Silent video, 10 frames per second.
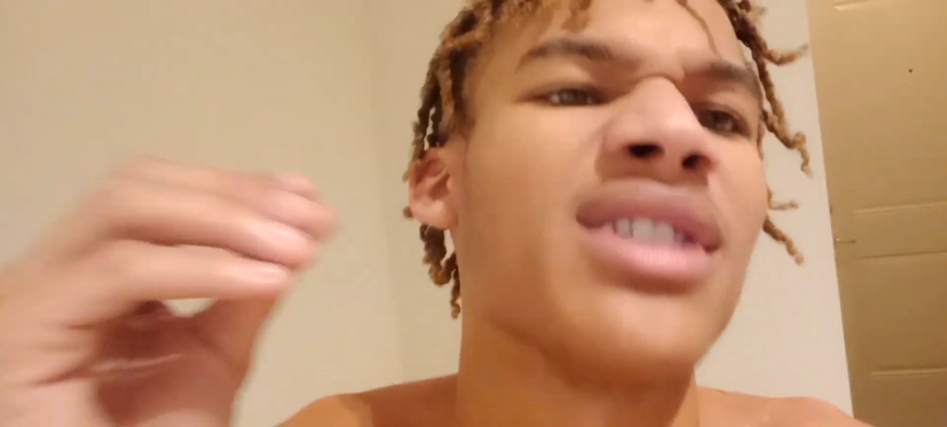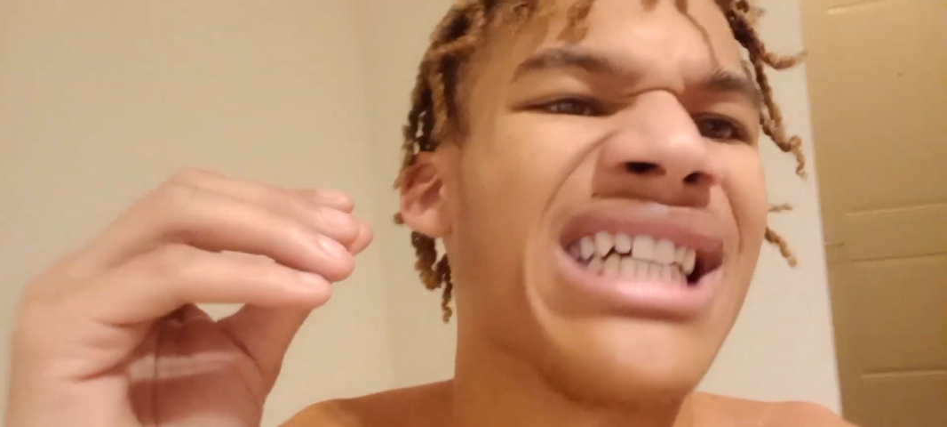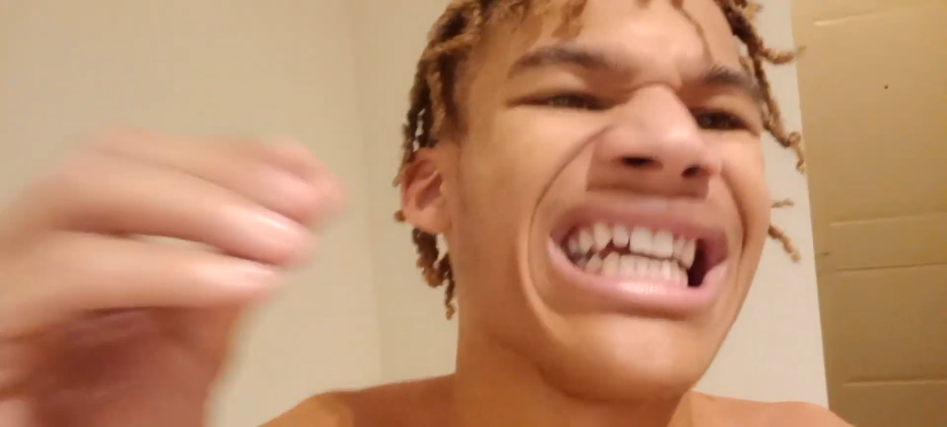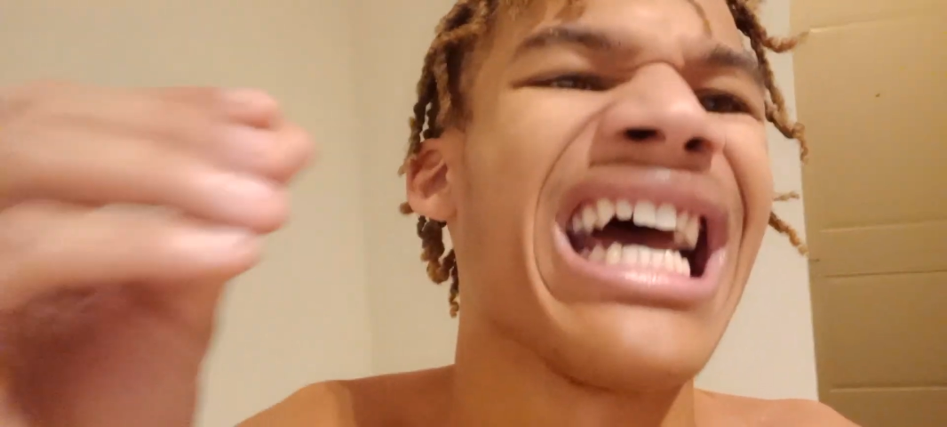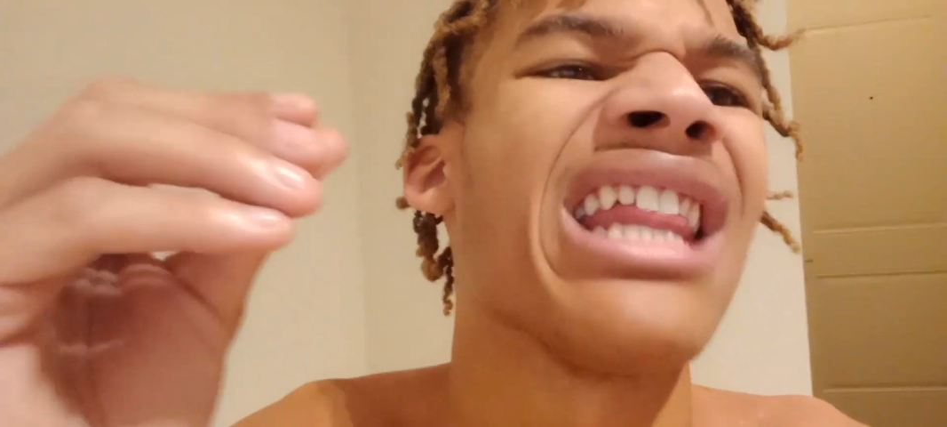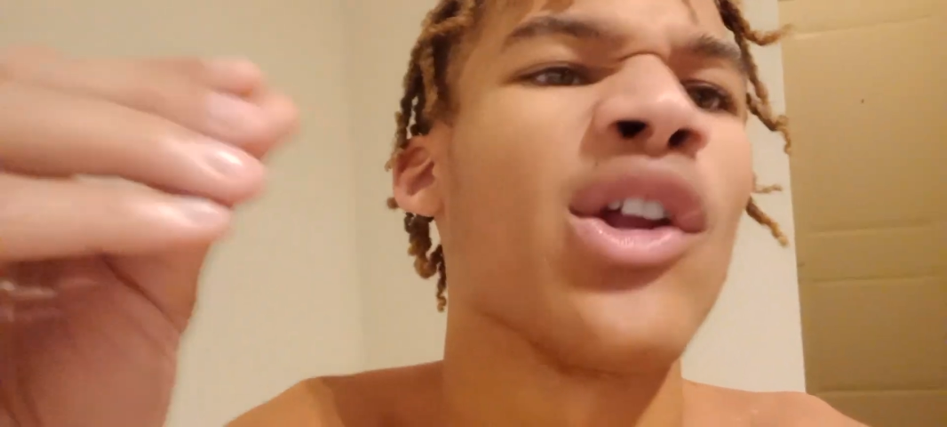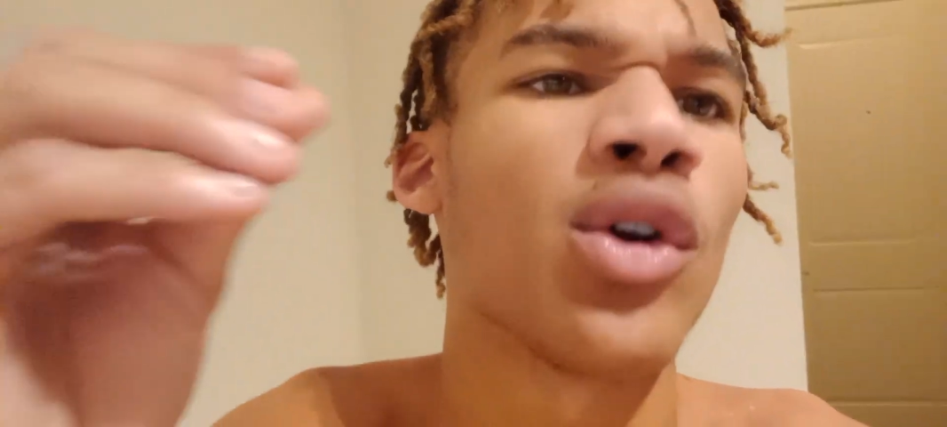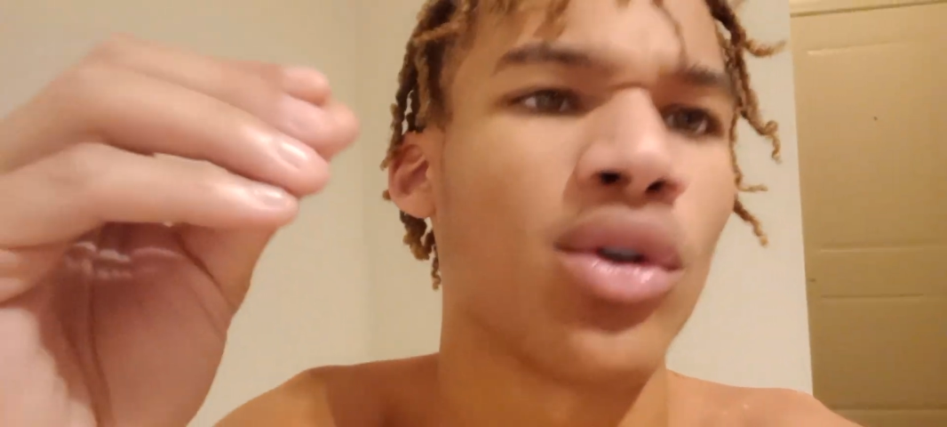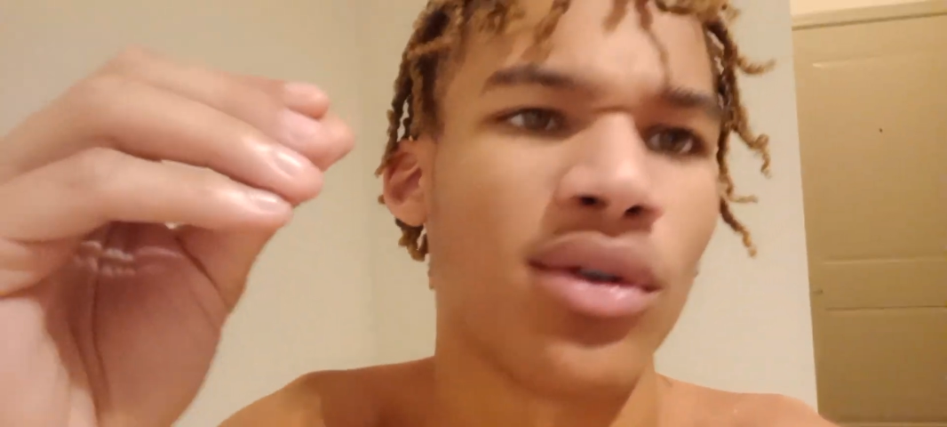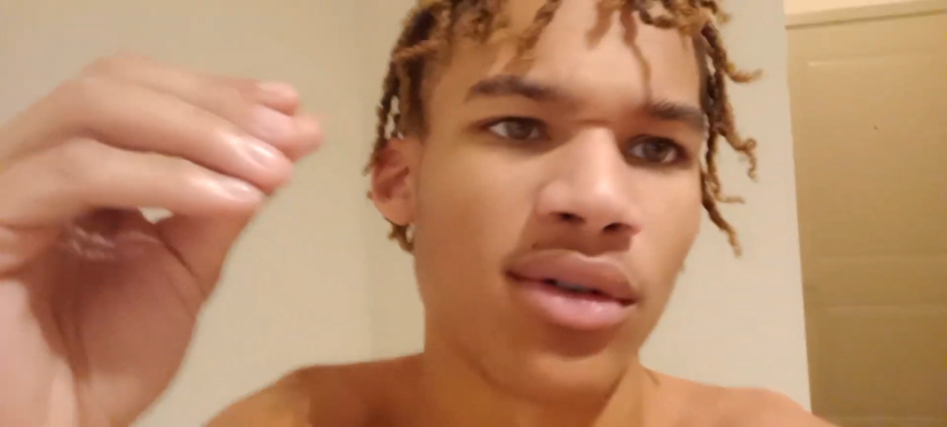
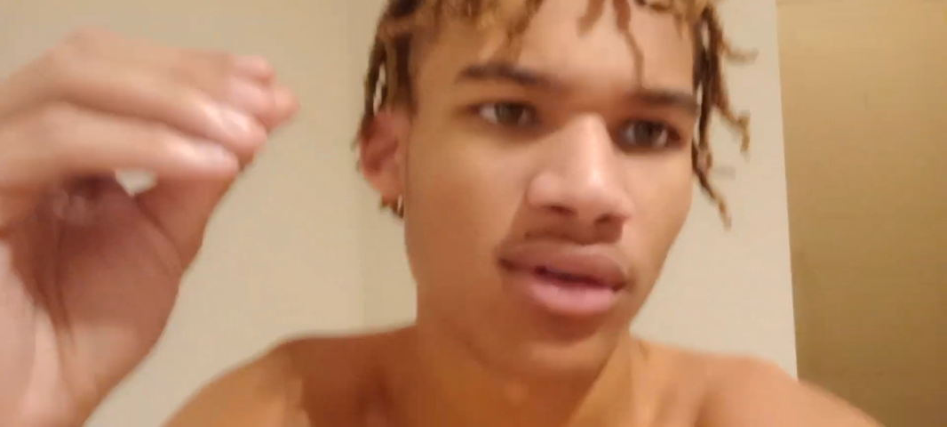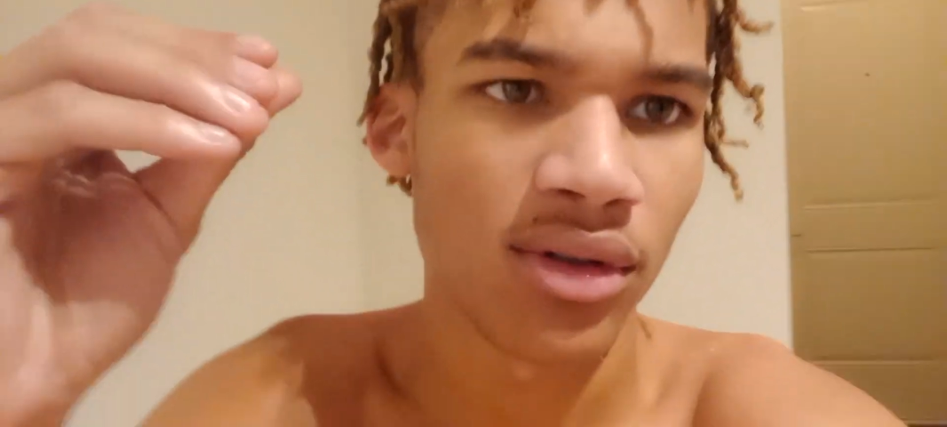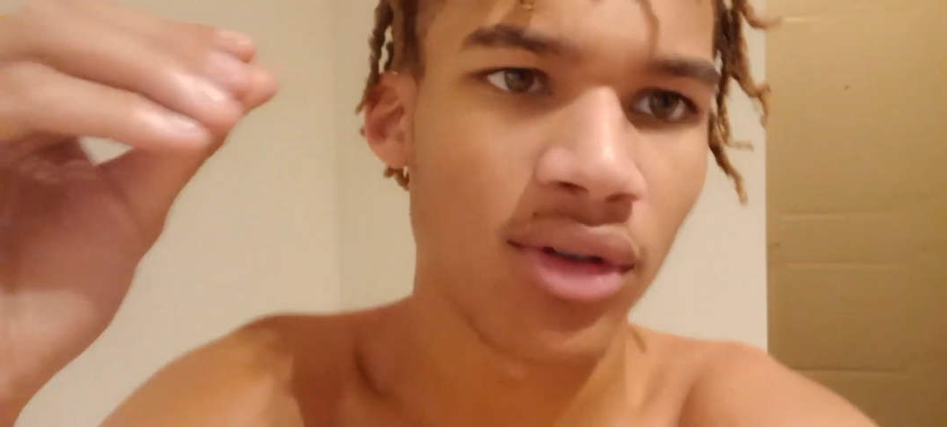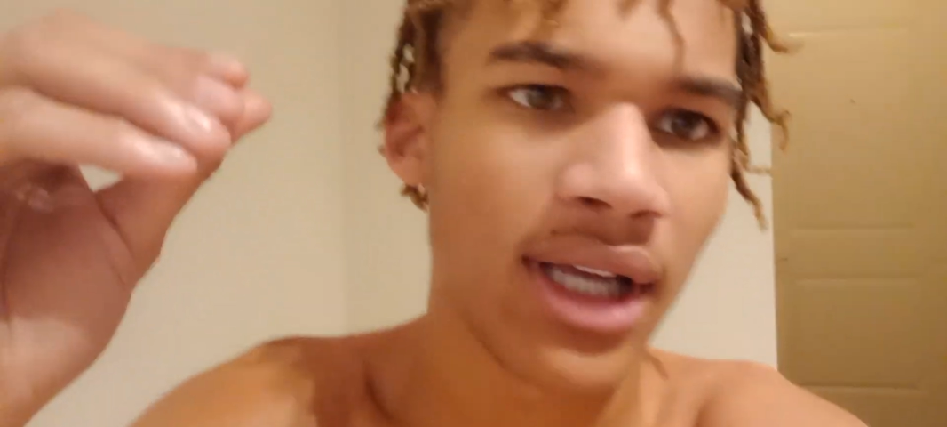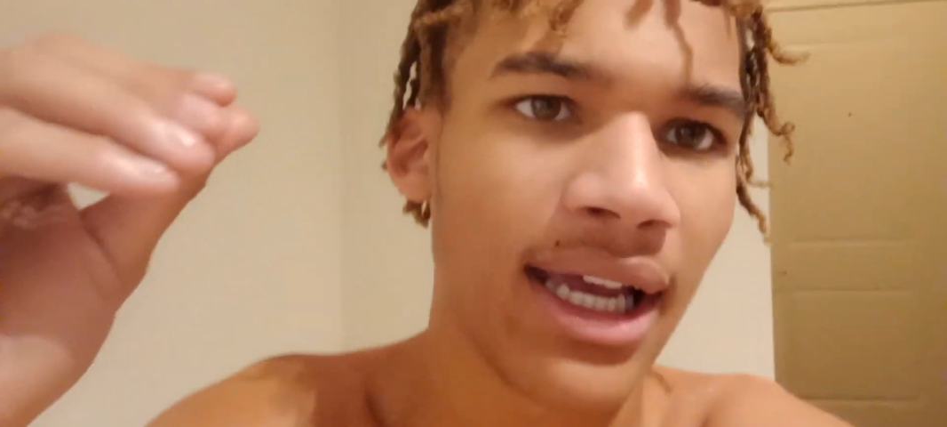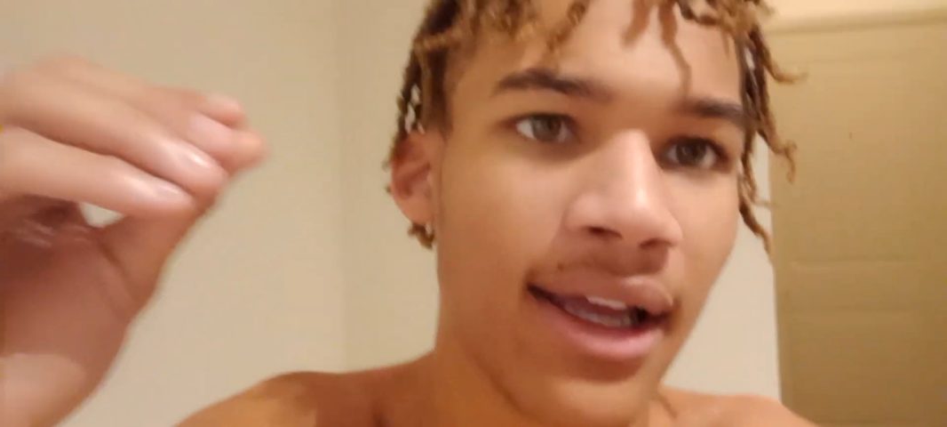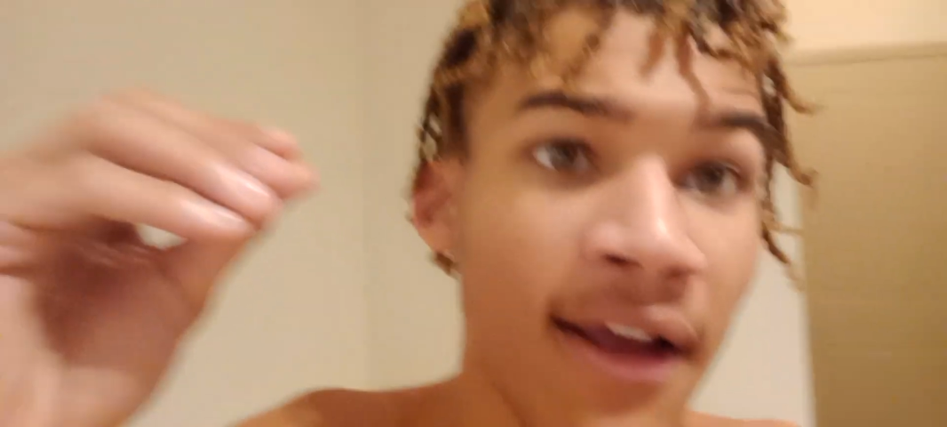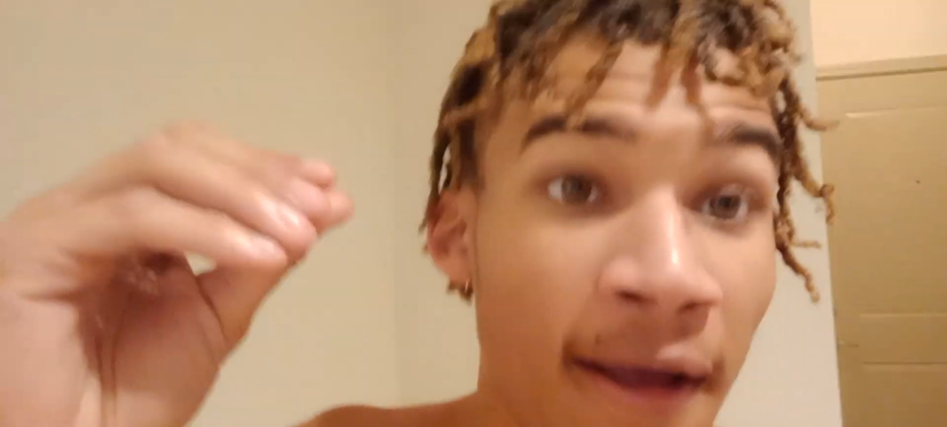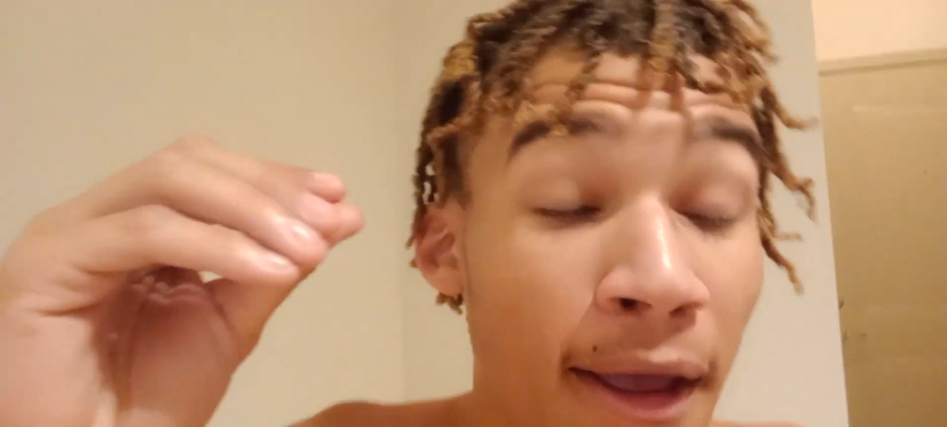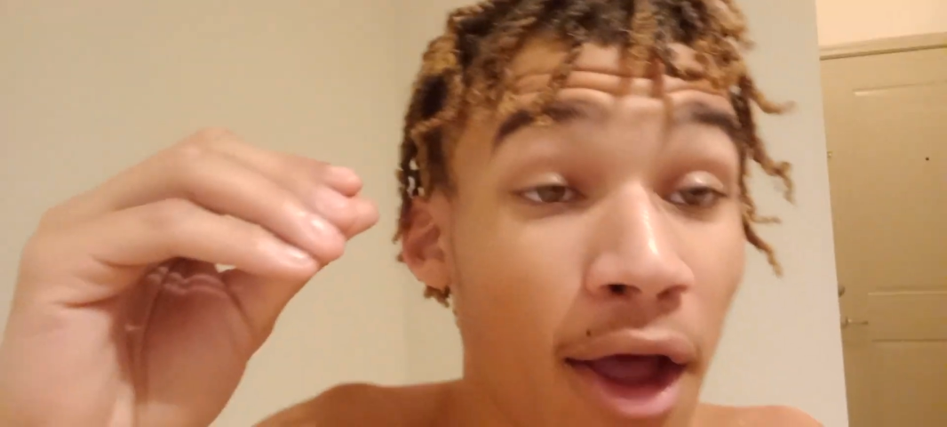together. Okay?